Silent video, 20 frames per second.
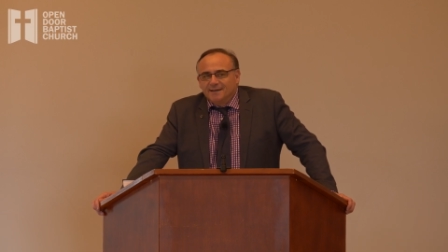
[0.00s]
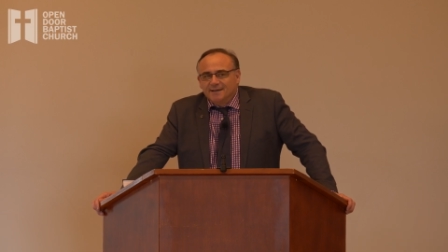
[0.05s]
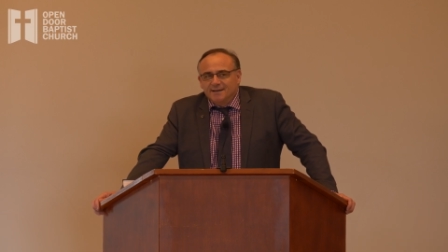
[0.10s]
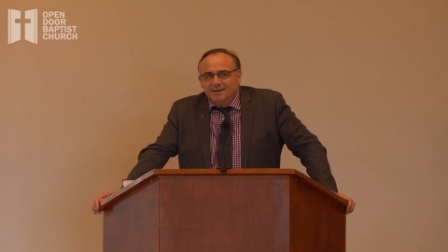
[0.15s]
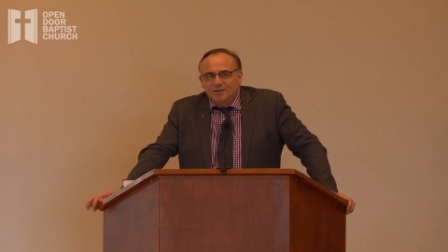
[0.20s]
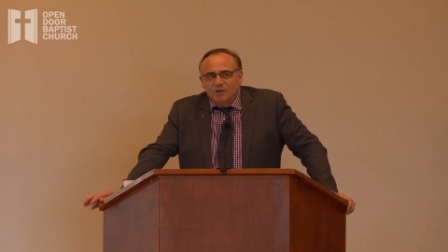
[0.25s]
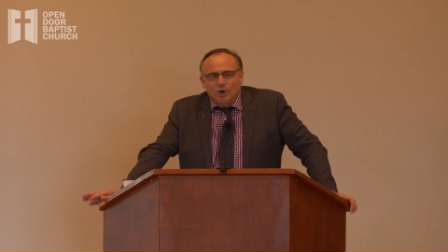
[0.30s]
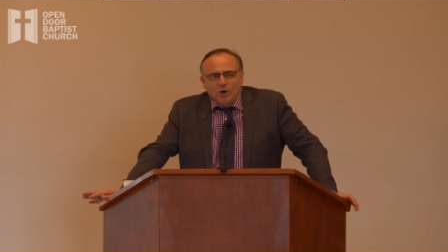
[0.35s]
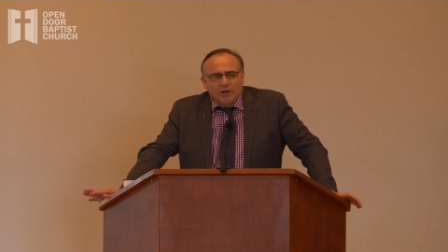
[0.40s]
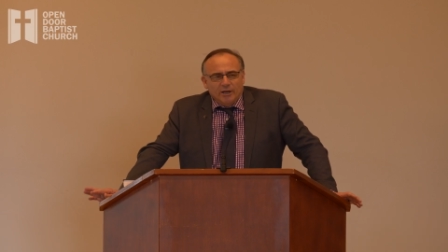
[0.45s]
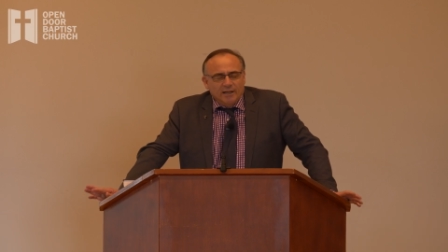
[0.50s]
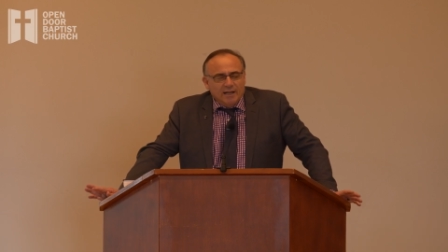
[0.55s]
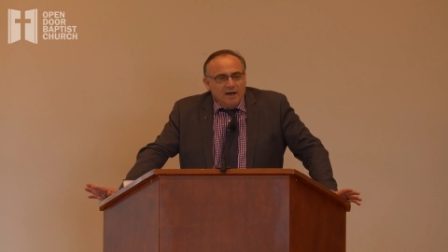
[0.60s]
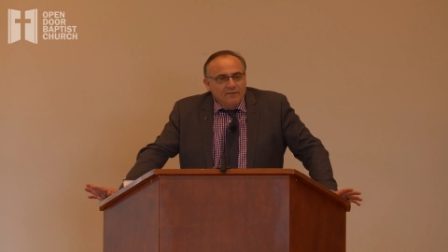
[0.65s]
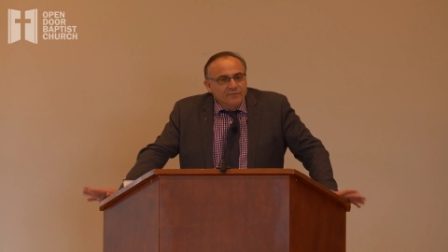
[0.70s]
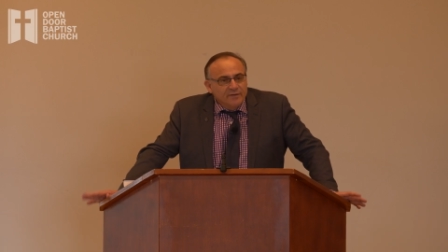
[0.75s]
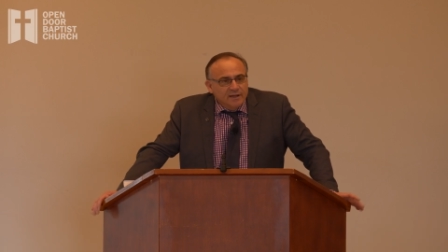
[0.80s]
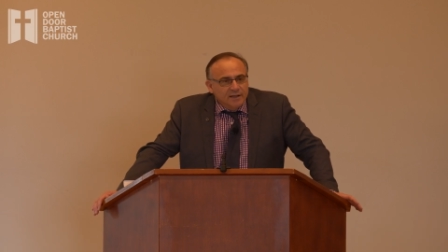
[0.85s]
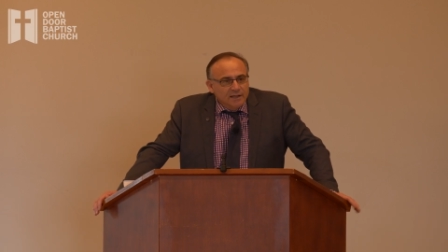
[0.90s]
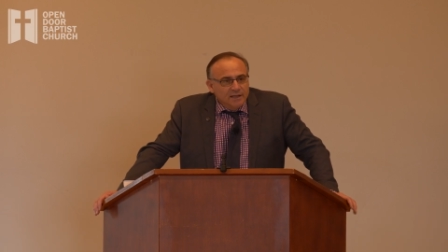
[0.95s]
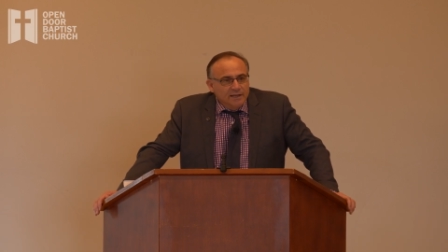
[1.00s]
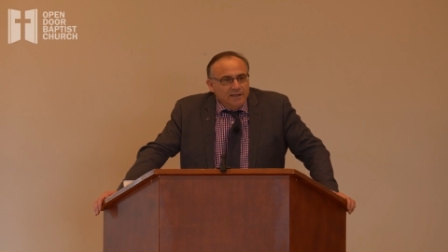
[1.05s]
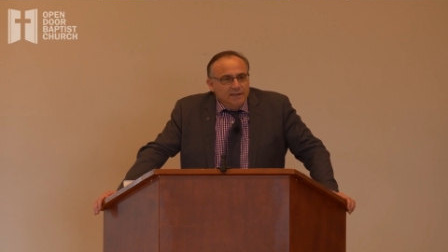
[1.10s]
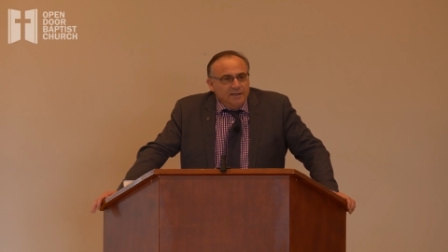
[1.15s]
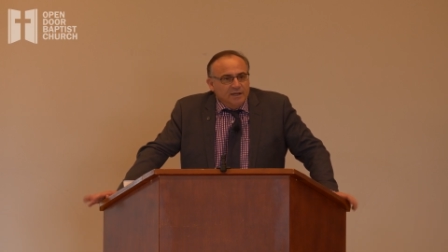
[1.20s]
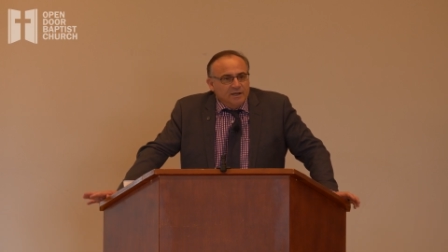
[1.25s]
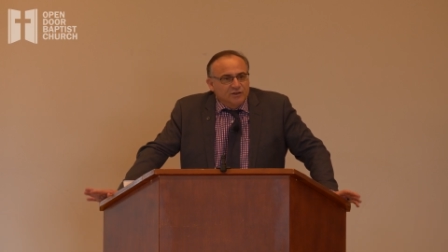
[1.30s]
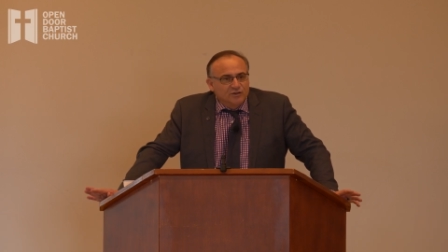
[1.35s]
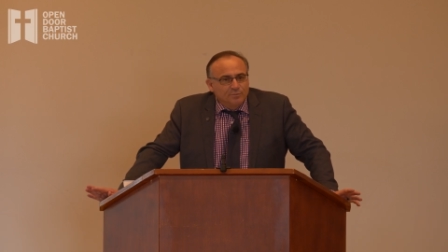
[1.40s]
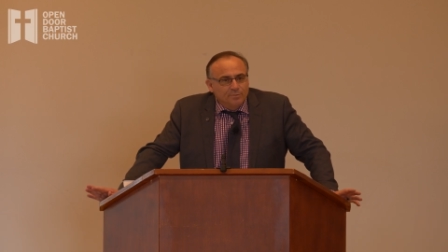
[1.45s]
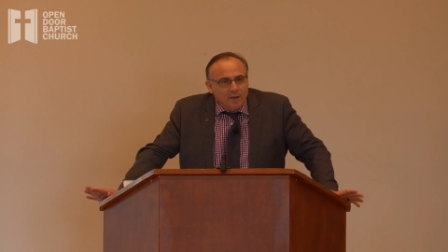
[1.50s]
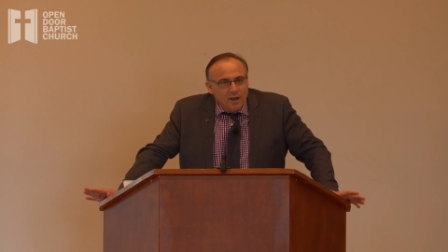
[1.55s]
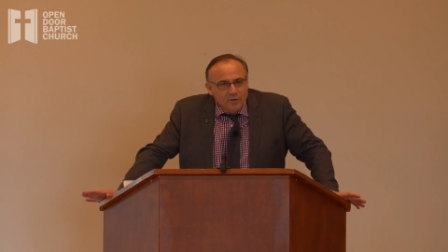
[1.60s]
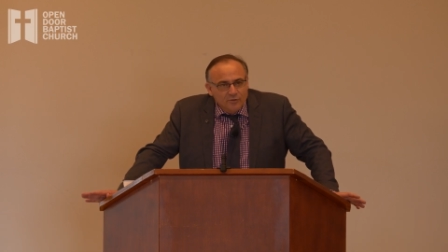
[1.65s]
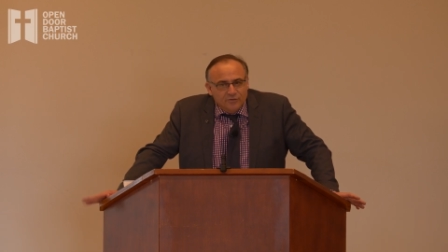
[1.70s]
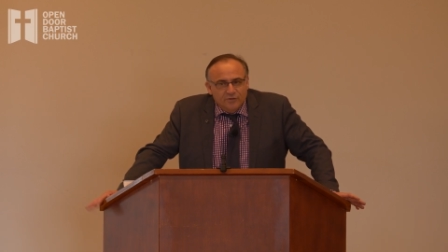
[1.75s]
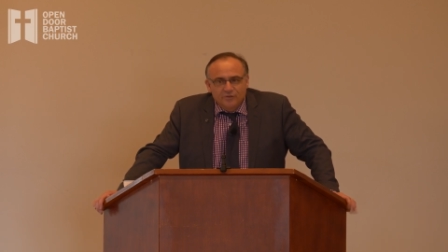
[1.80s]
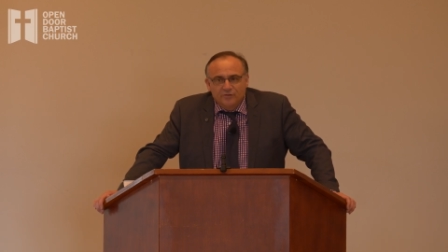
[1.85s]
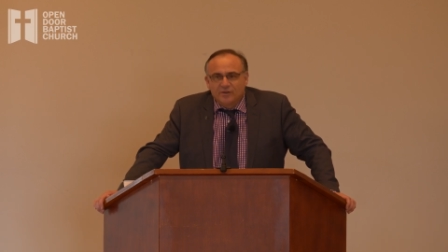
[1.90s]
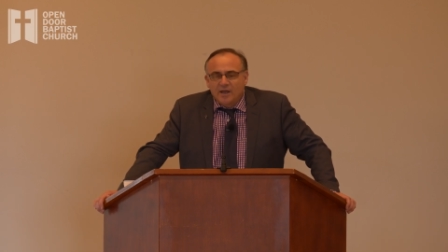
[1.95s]
Uh, God lovingly
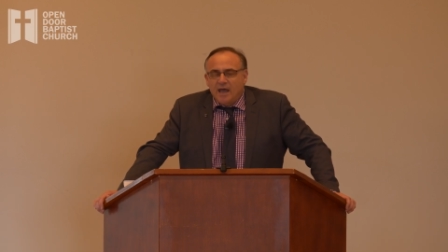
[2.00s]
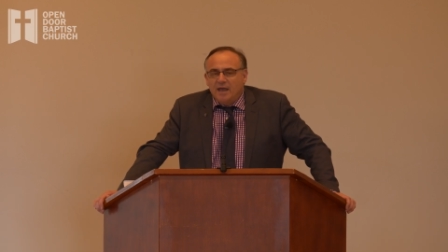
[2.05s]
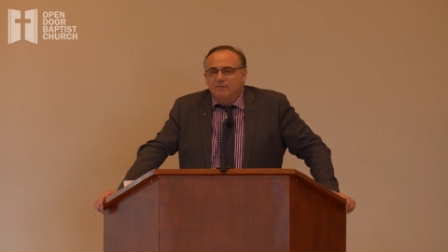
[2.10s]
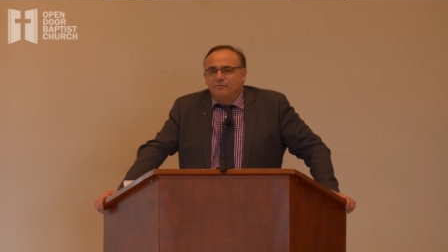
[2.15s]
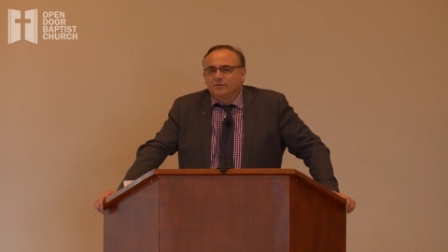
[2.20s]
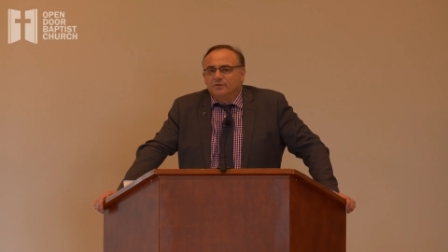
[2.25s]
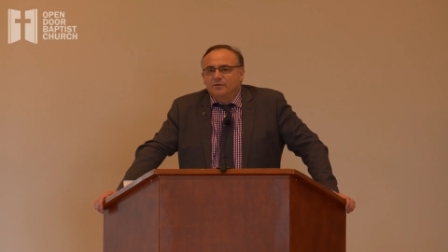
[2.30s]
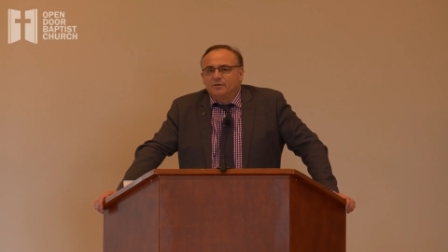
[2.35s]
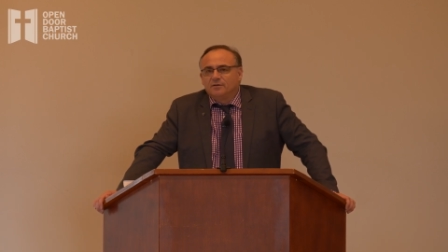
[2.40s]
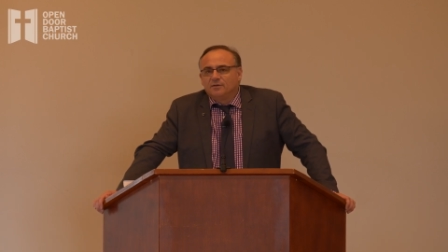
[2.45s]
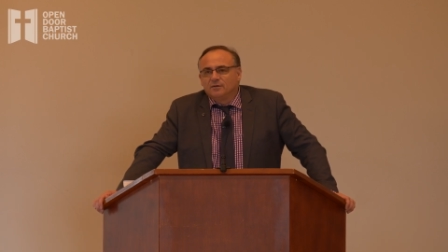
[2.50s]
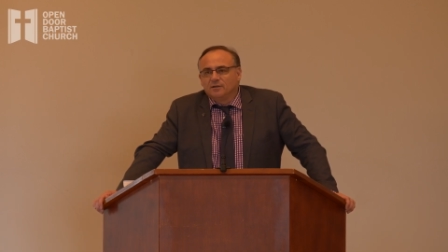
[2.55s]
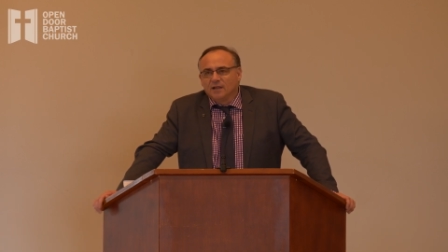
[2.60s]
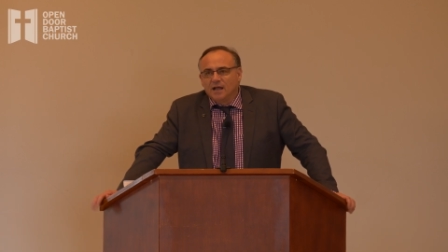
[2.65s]
exposes David,